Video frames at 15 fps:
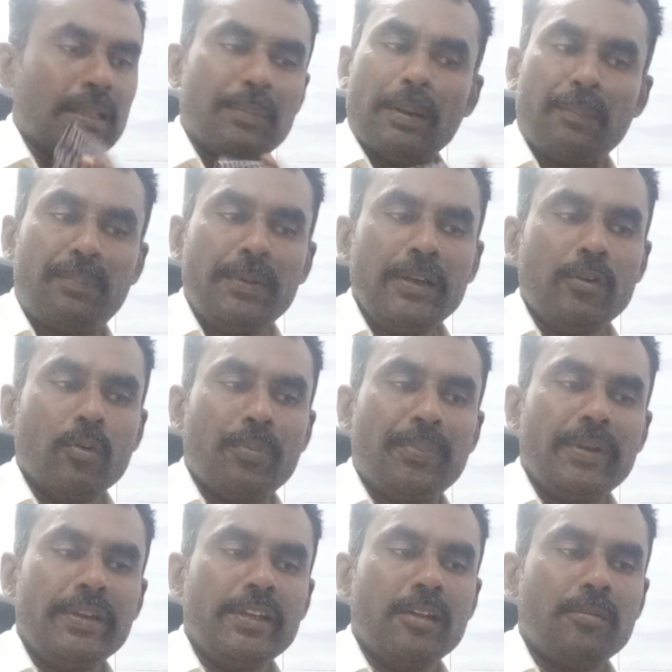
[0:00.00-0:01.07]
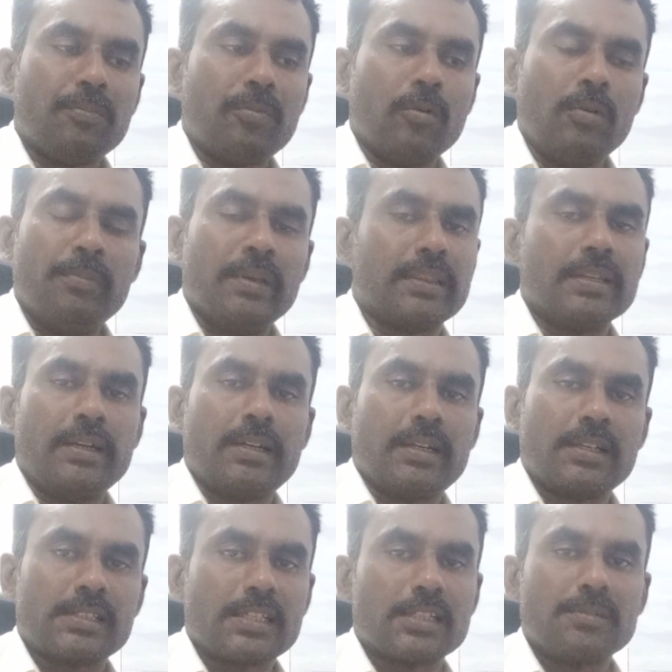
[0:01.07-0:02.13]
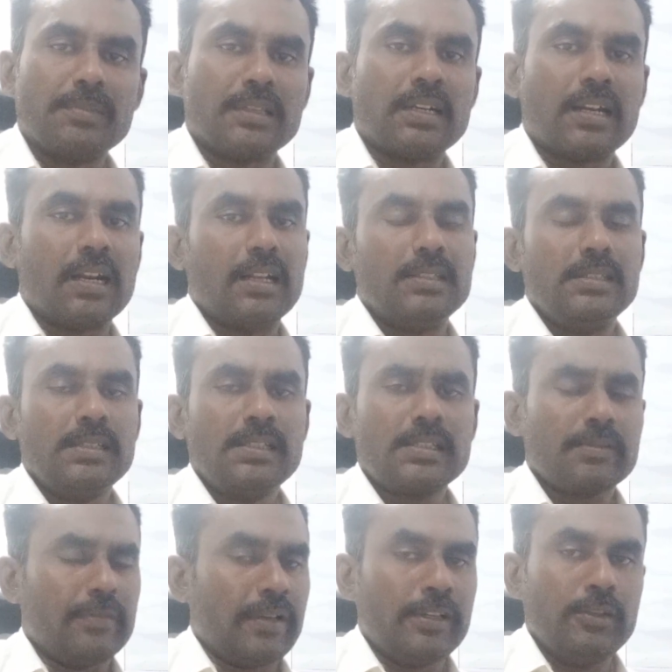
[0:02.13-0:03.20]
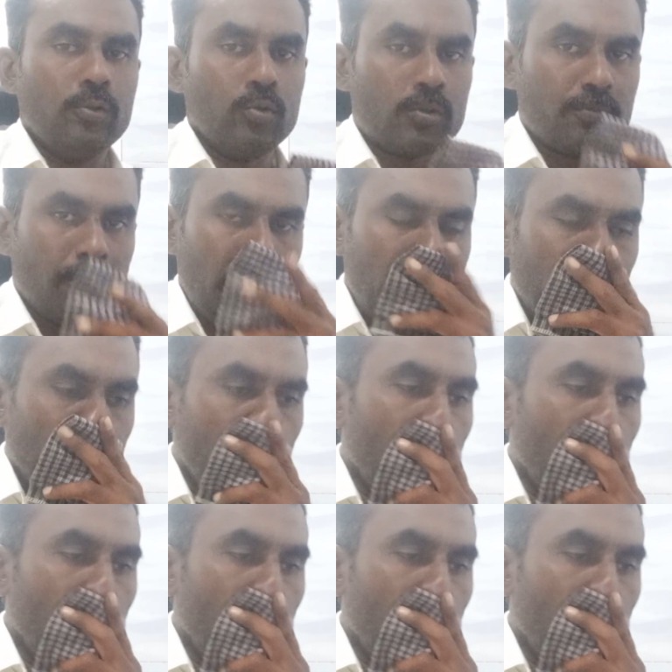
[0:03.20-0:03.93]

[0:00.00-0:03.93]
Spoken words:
the public opinion poll method research methodology is very useful.